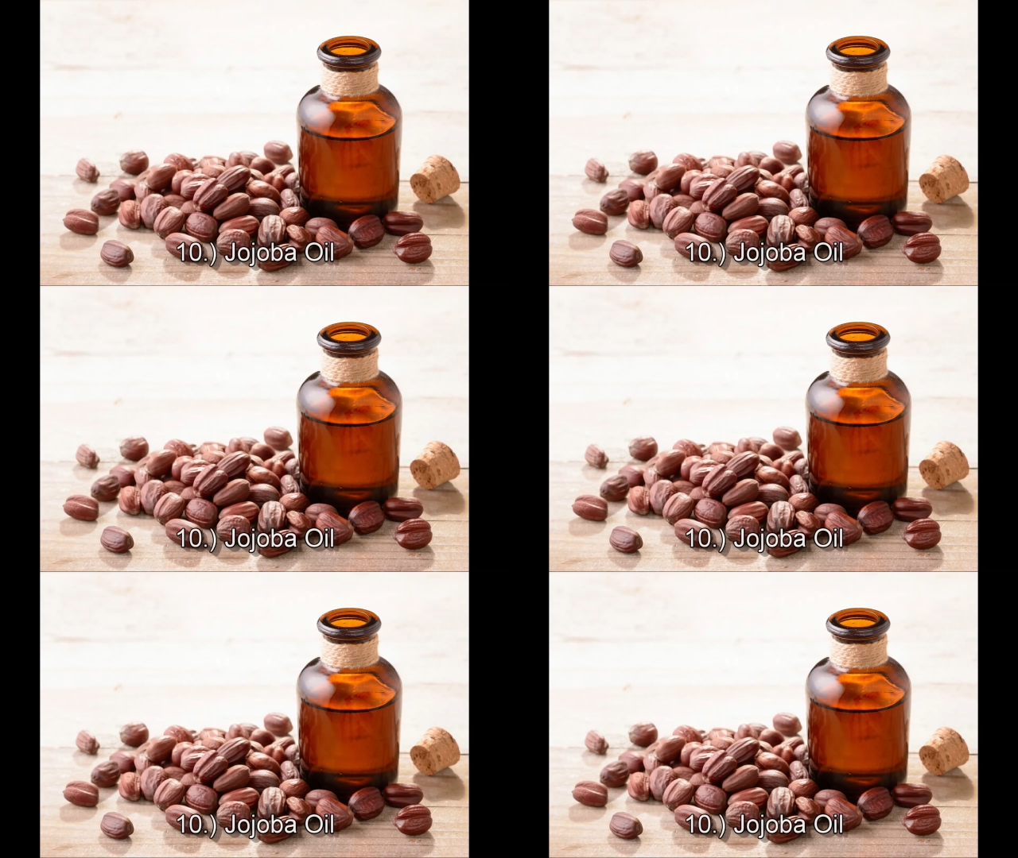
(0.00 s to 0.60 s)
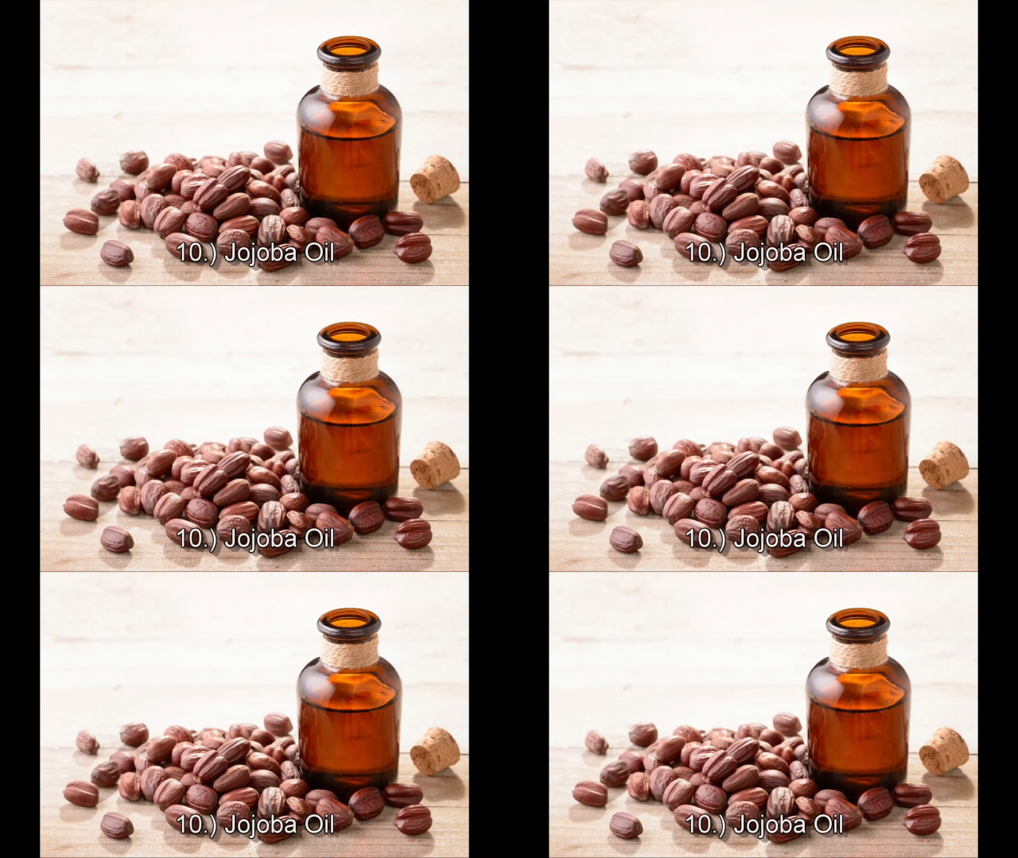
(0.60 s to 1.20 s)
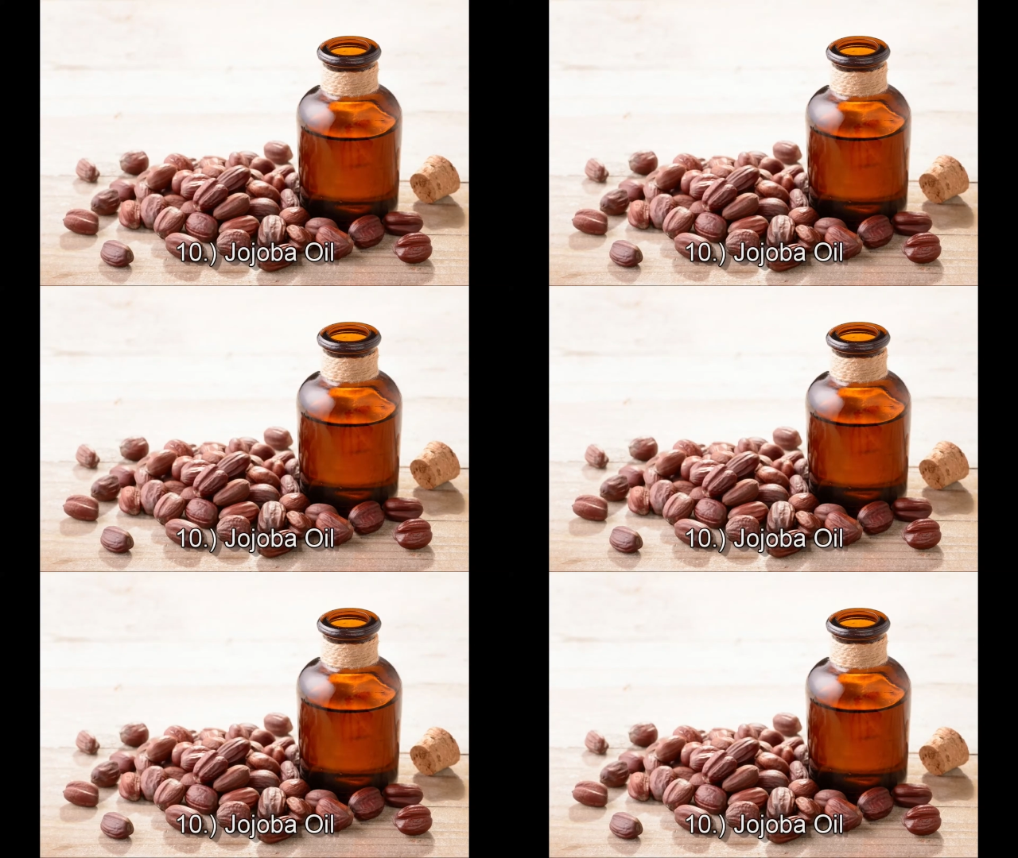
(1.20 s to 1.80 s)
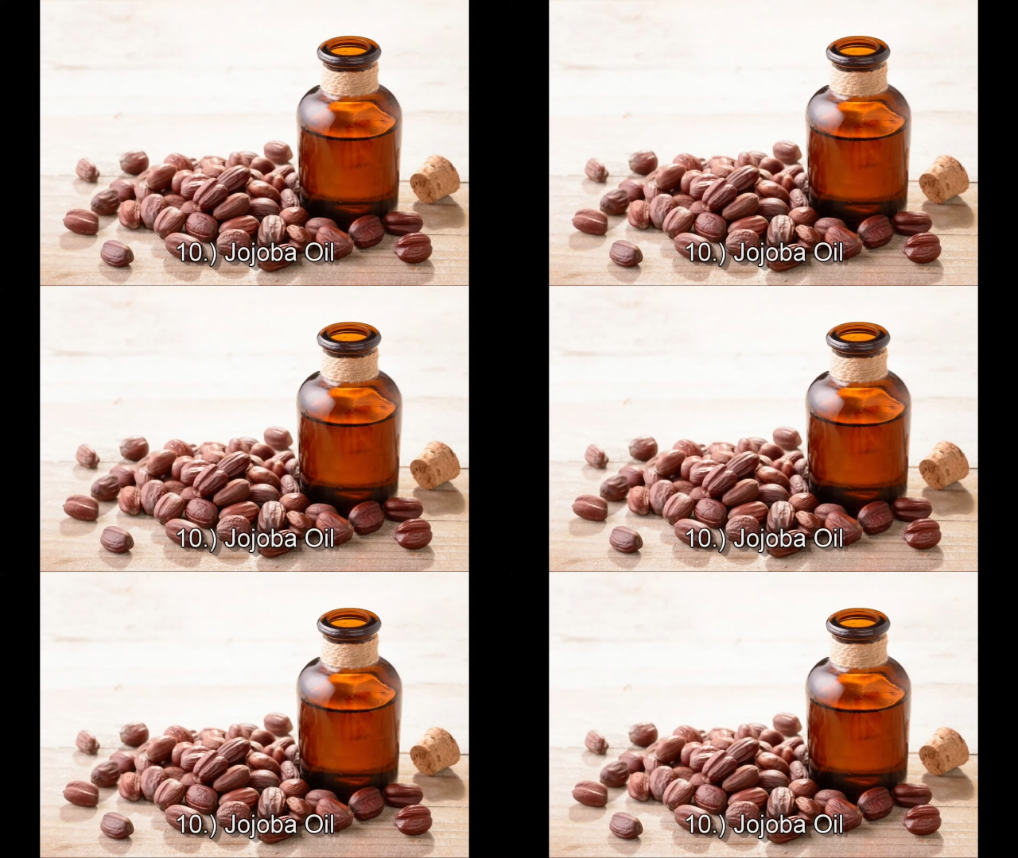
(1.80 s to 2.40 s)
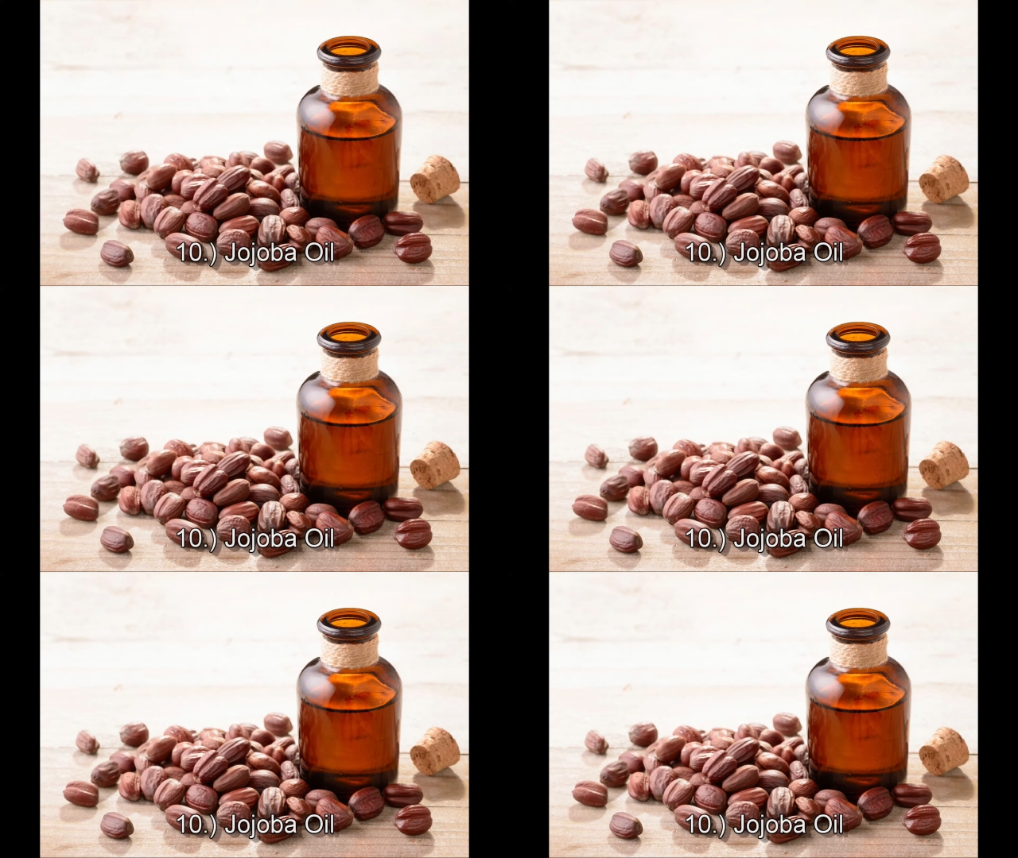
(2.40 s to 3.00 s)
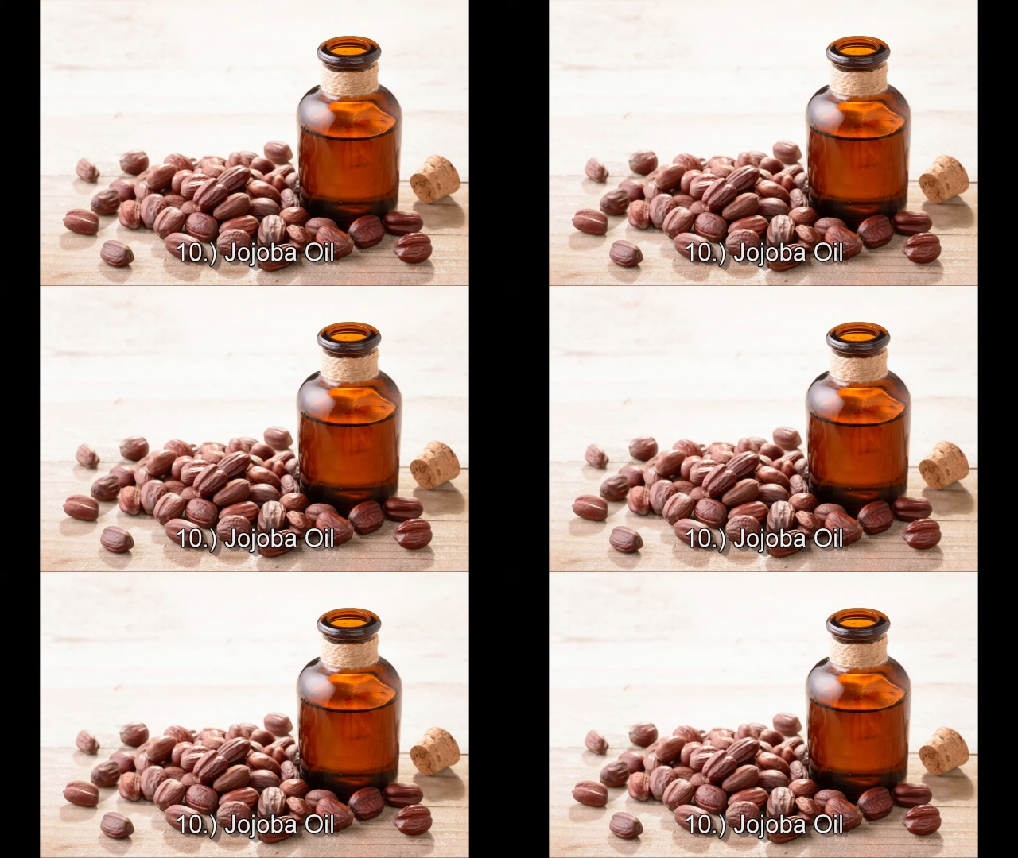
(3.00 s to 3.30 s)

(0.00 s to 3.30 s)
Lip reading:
Nobody's mouth can be seen.